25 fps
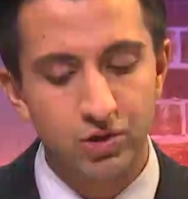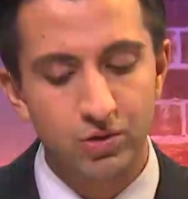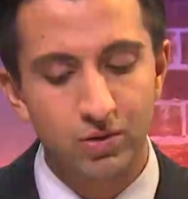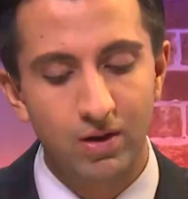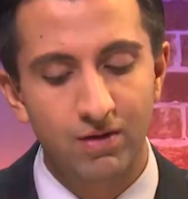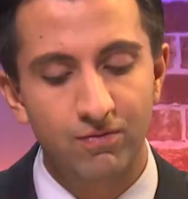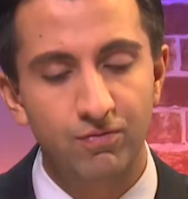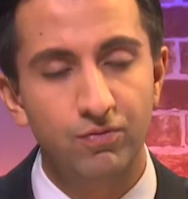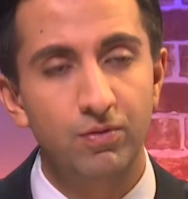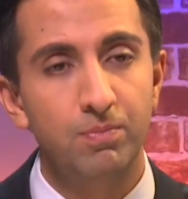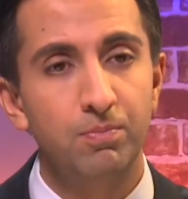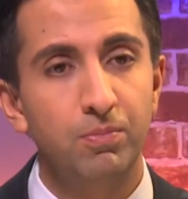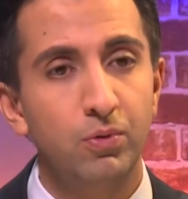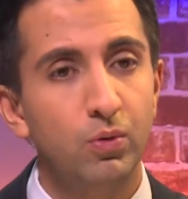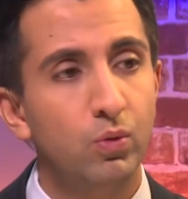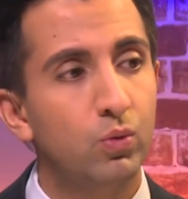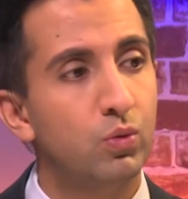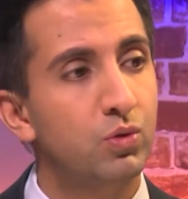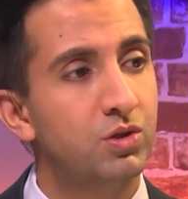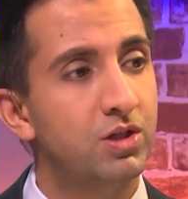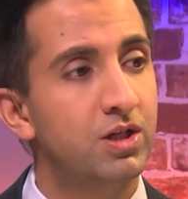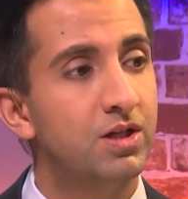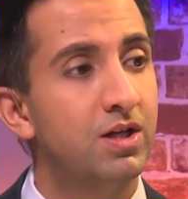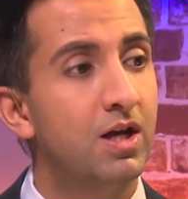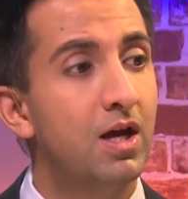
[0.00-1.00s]
to have
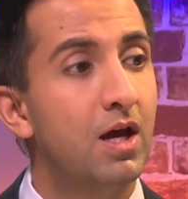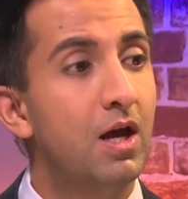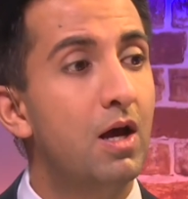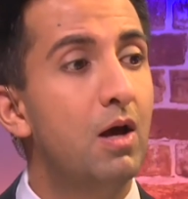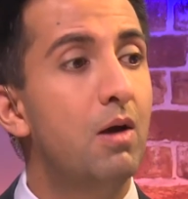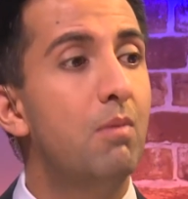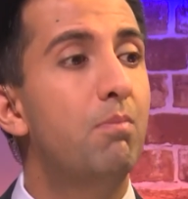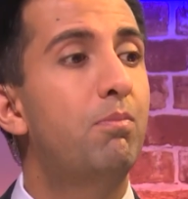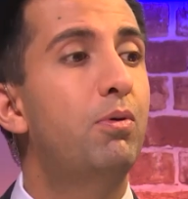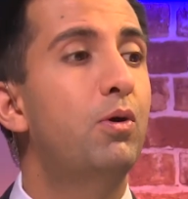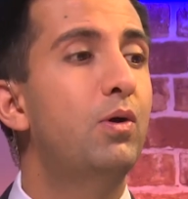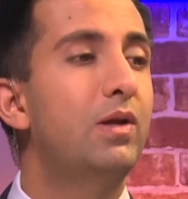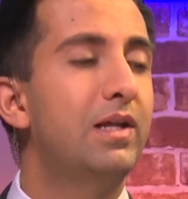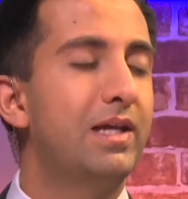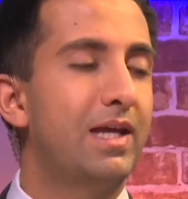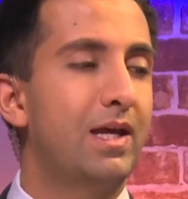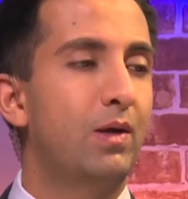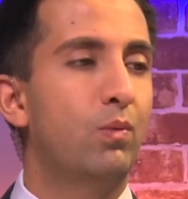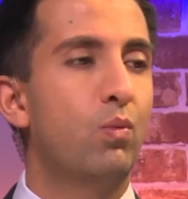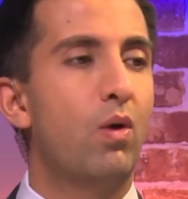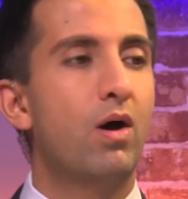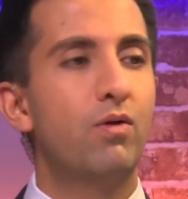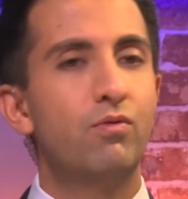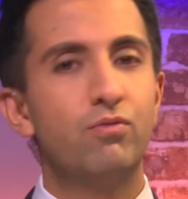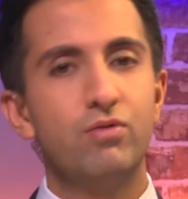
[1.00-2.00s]
reported
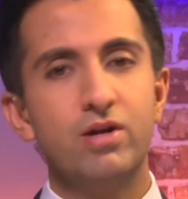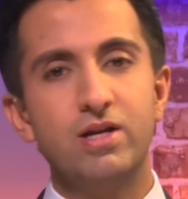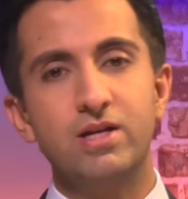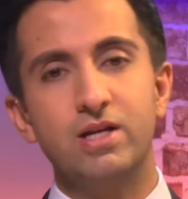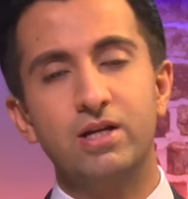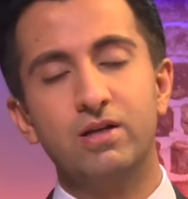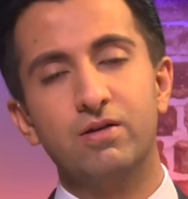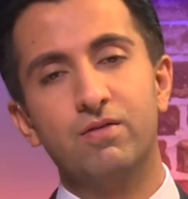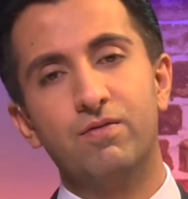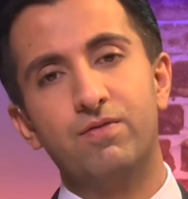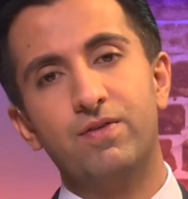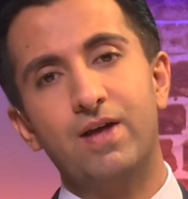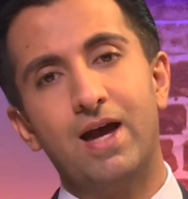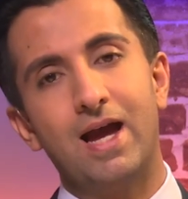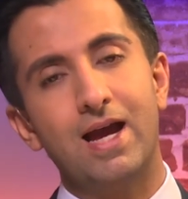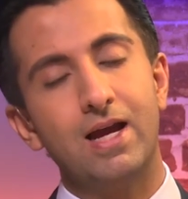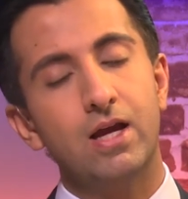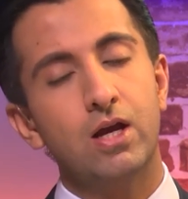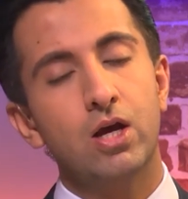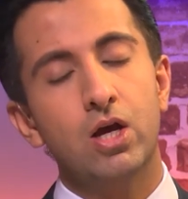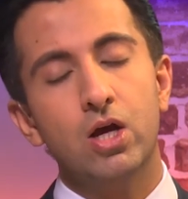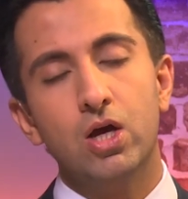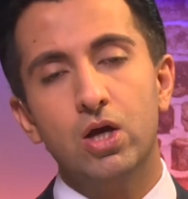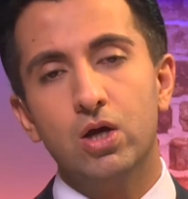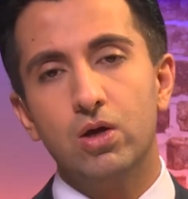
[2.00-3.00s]
bullying. One reading of
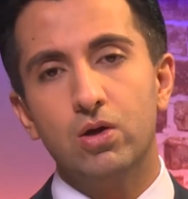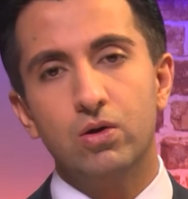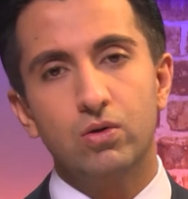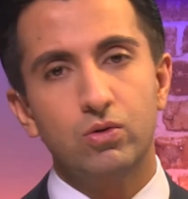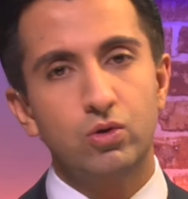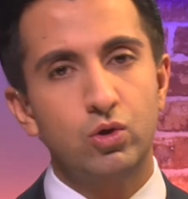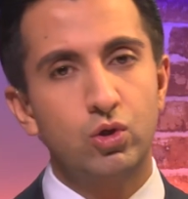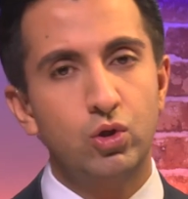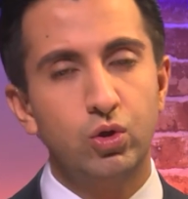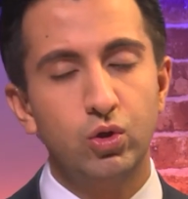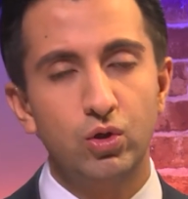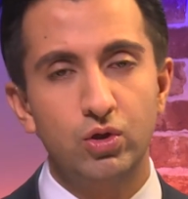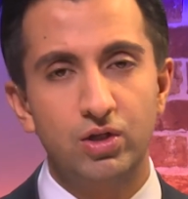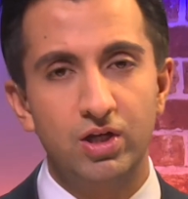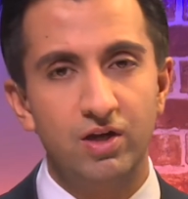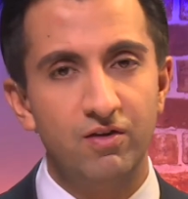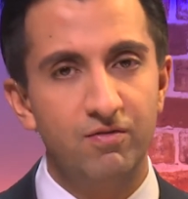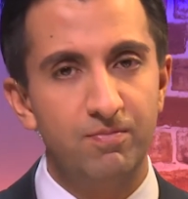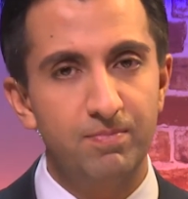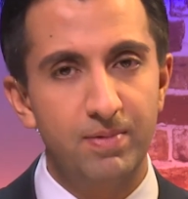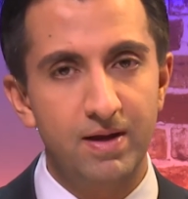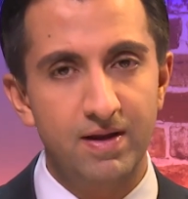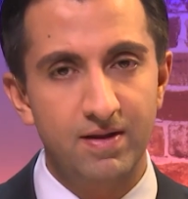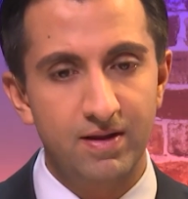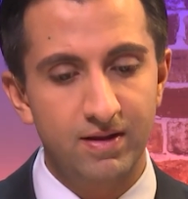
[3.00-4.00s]
that could
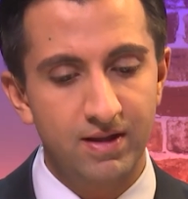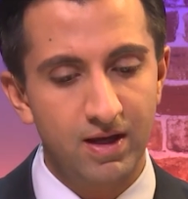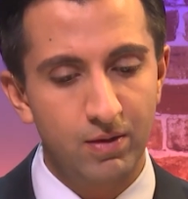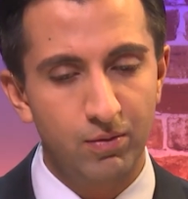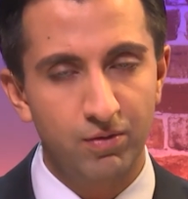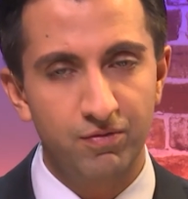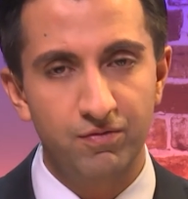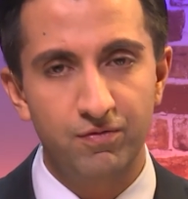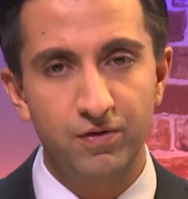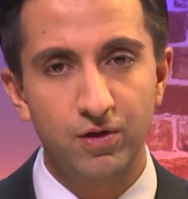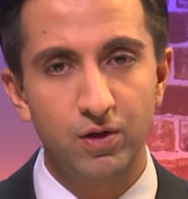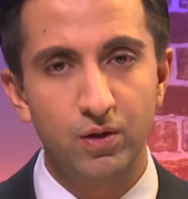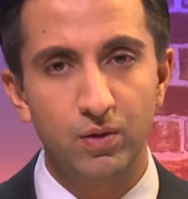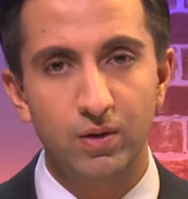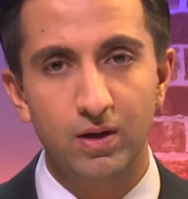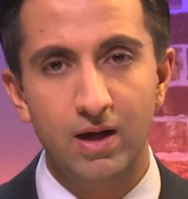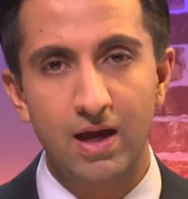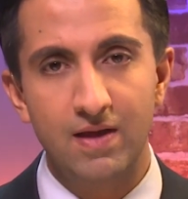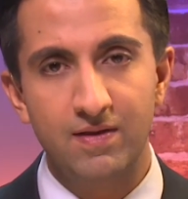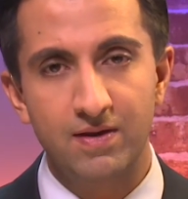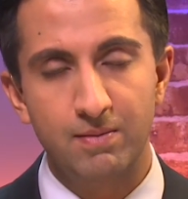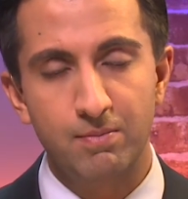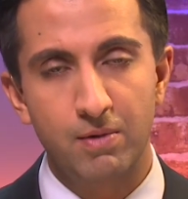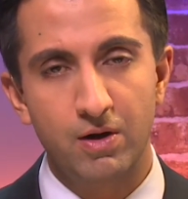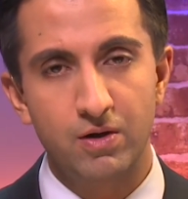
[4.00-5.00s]
have been that there were fewer
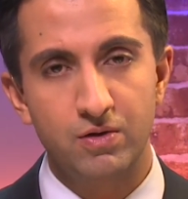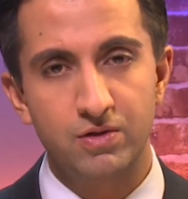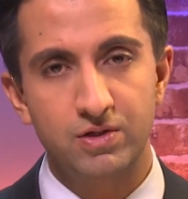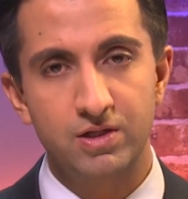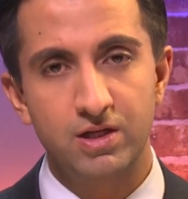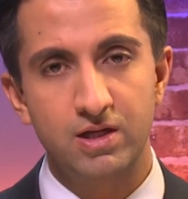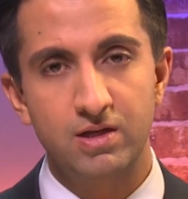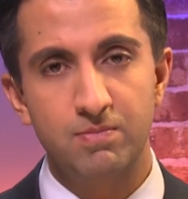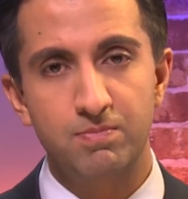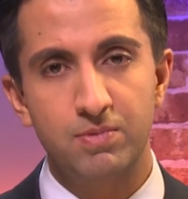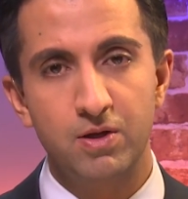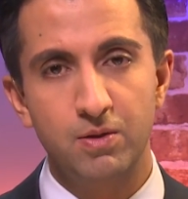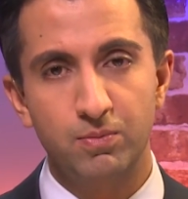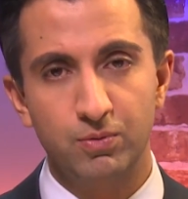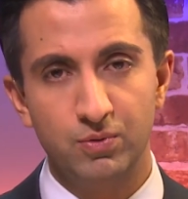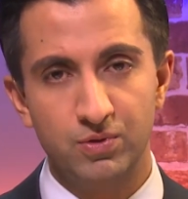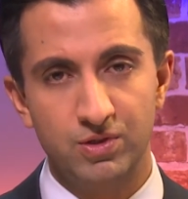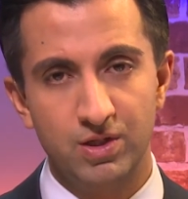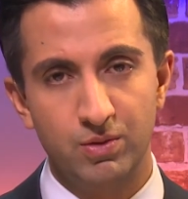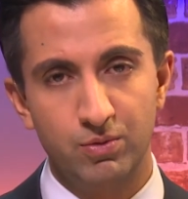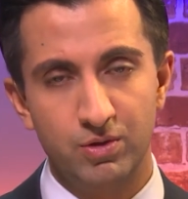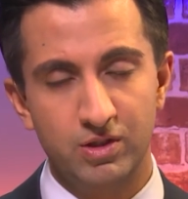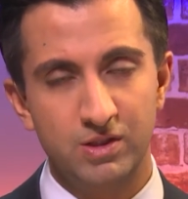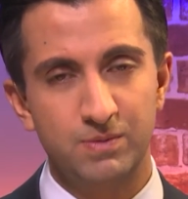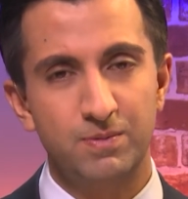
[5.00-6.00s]
ethnic minority
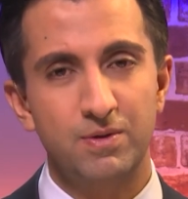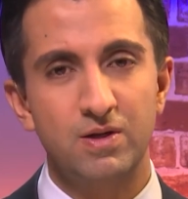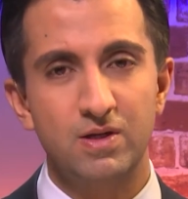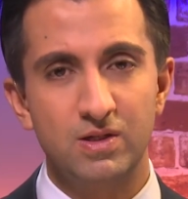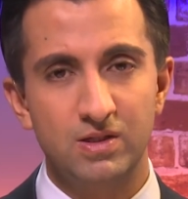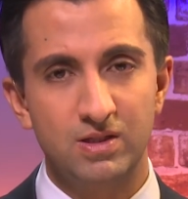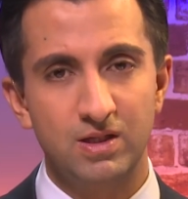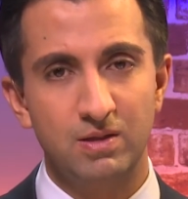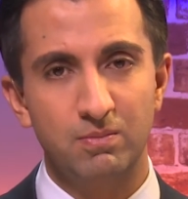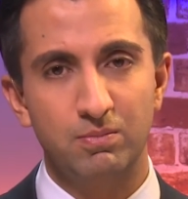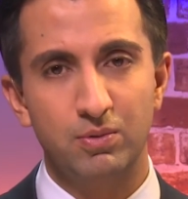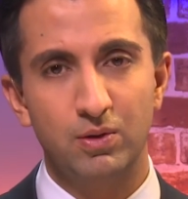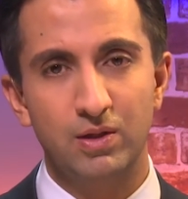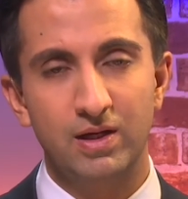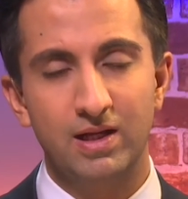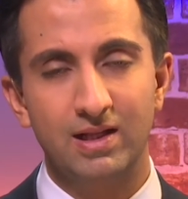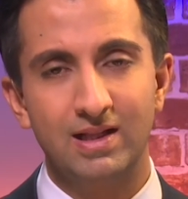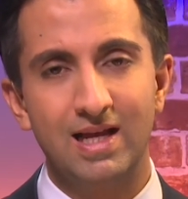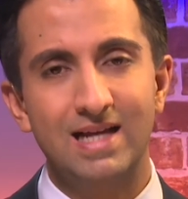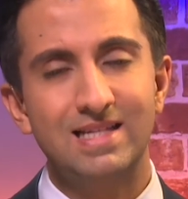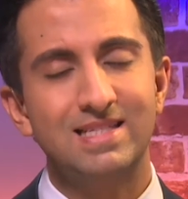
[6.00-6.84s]
pupils that were experiencing bullying.